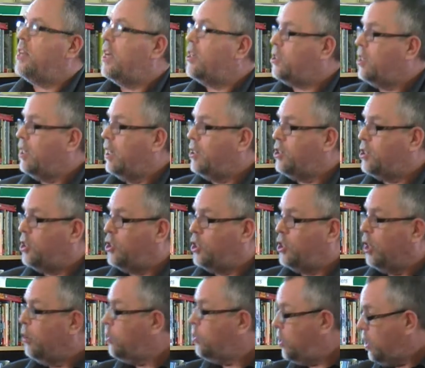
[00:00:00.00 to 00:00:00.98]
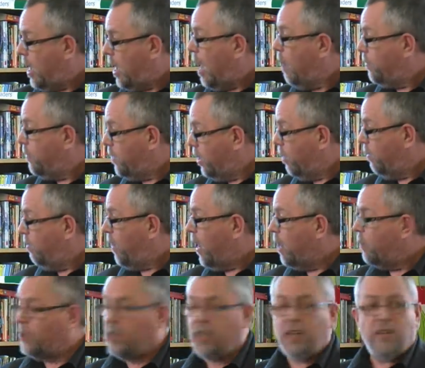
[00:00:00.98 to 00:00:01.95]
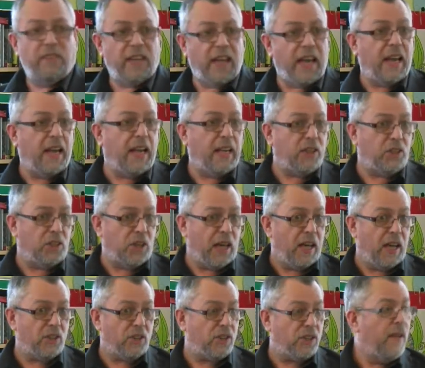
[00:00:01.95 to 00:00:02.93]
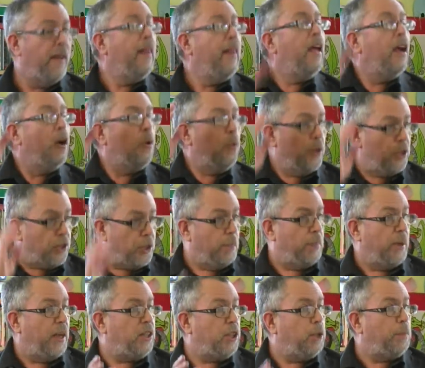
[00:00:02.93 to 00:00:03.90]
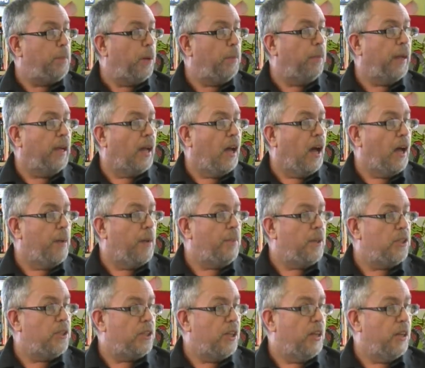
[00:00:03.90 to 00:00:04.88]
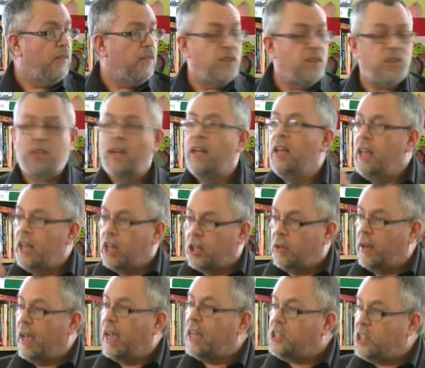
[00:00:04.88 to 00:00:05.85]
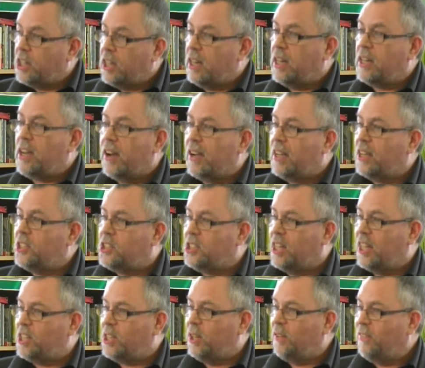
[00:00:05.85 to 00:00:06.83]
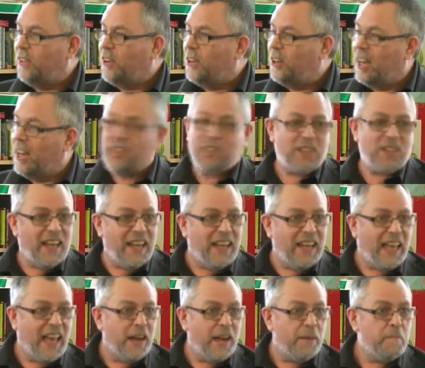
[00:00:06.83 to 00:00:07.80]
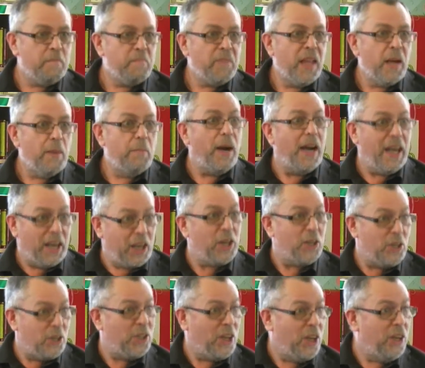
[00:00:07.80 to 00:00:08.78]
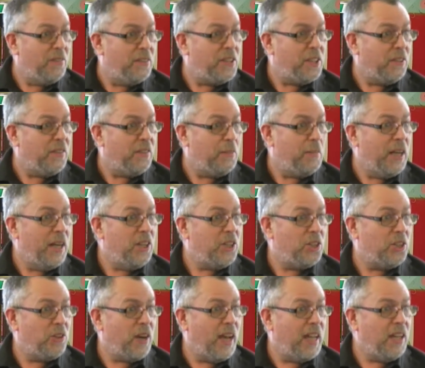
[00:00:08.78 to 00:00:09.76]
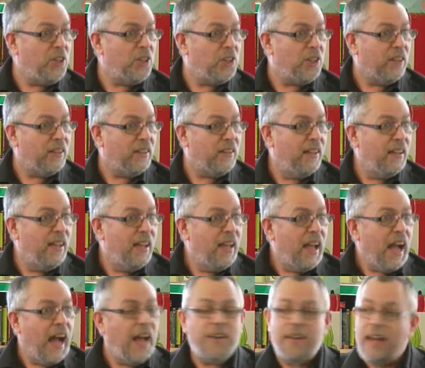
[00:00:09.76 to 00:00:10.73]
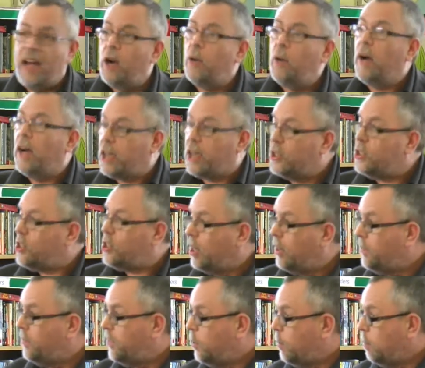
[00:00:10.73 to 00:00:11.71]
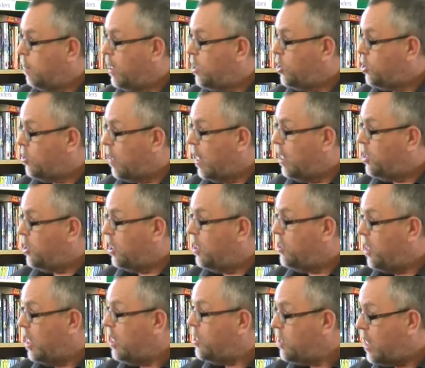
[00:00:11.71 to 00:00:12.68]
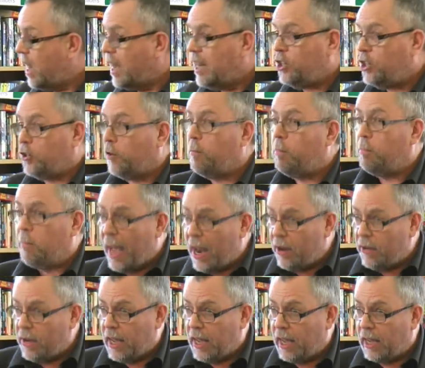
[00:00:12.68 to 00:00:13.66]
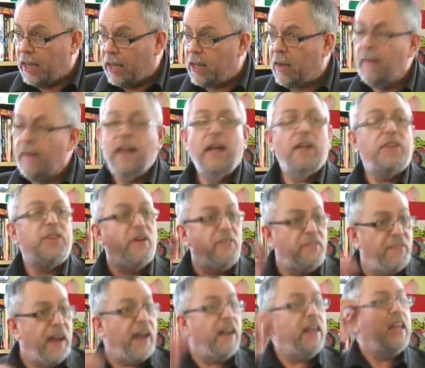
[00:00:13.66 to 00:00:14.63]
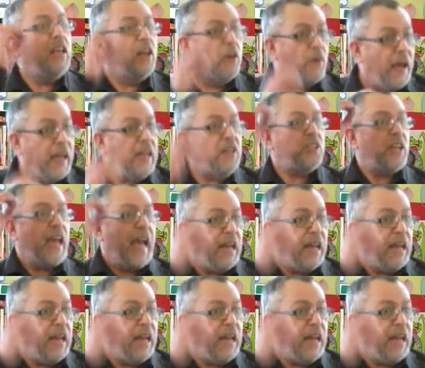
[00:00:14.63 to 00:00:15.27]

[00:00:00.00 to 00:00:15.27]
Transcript: national institution after the founding of the NHS, was the British Public Library Service. Created in 1964, and let's say it again, by a Conservative administration. And now a Conservative administration is in danger of burying the very great